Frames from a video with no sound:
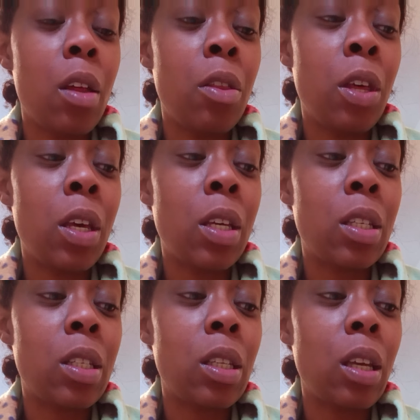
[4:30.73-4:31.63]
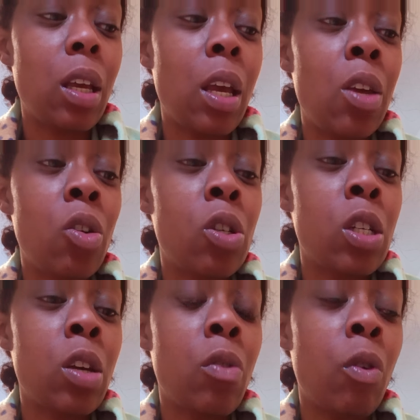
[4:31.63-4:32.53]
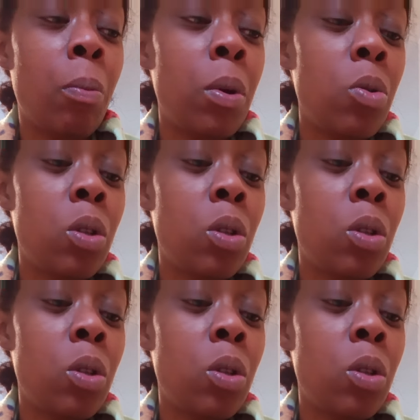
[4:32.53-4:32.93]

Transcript: this energy of abuse